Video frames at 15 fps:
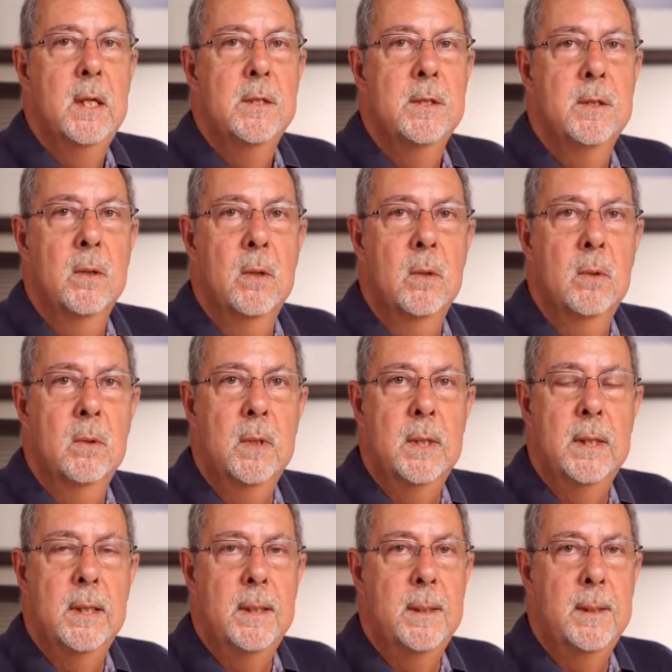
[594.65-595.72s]

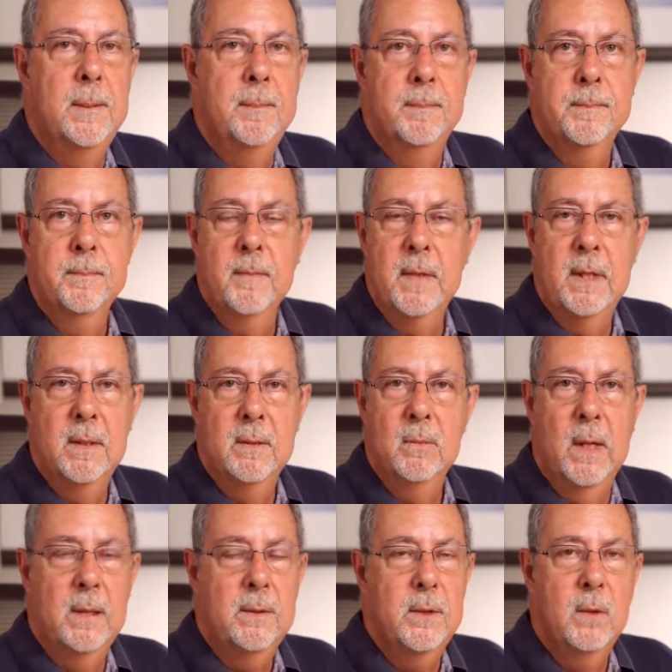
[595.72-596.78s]
So
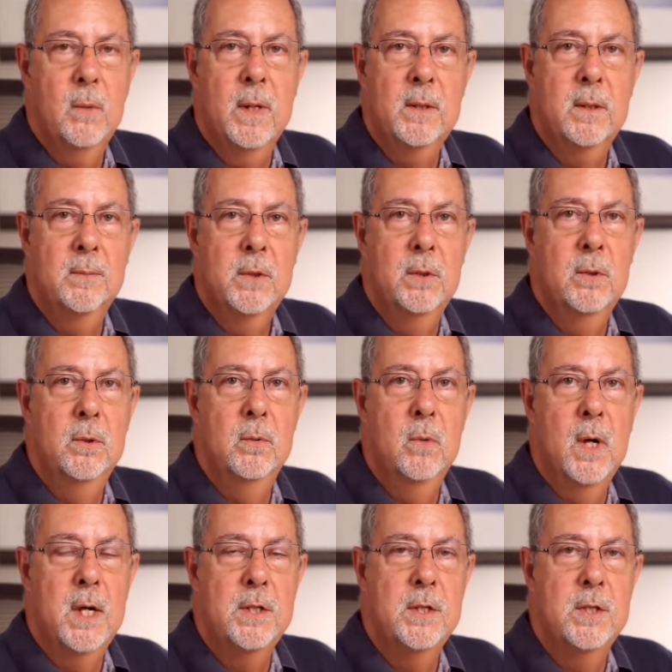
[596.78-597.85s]
well, you're welcome to
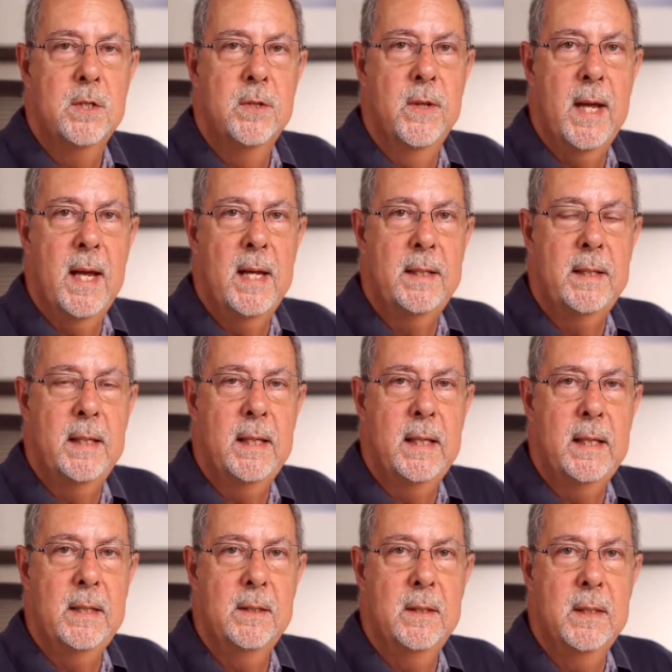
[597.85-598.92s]
watch that
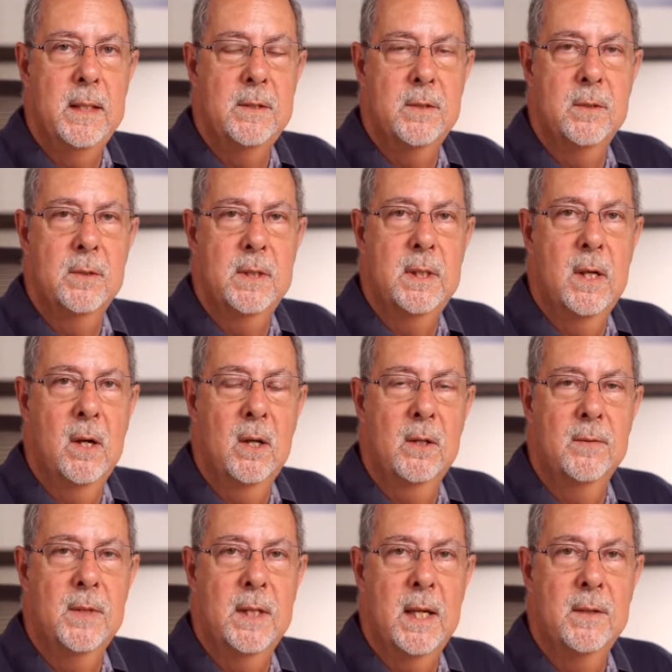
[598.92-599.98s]
and certainly all
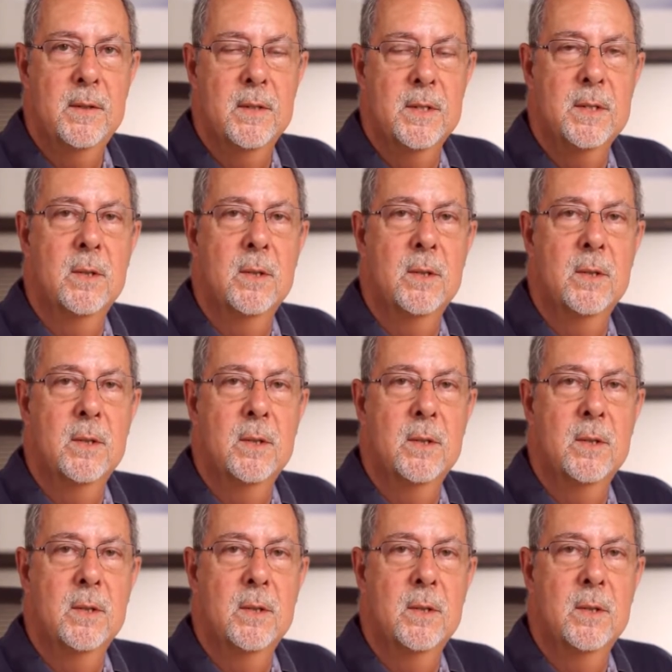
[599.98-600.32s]
of the others.